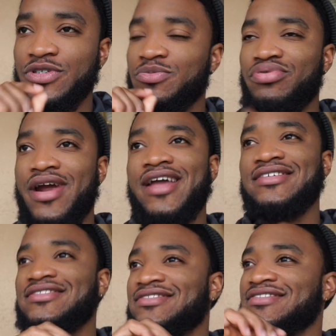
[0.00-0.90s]
We do
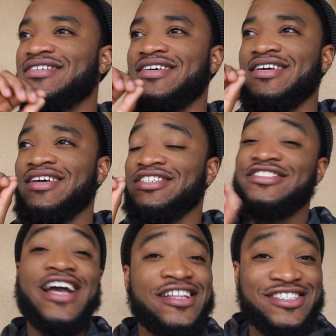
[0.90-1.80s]
pranks,
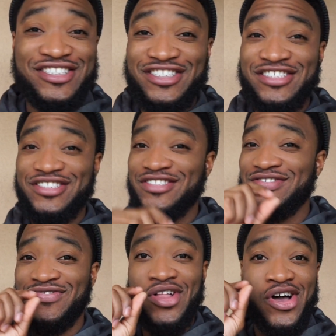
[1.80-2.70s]

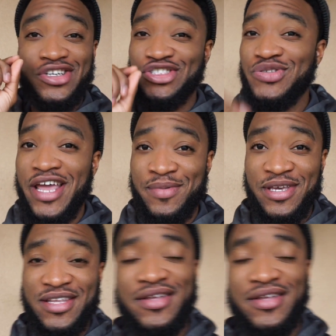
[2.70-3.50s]
challenges, vlogs, you name it.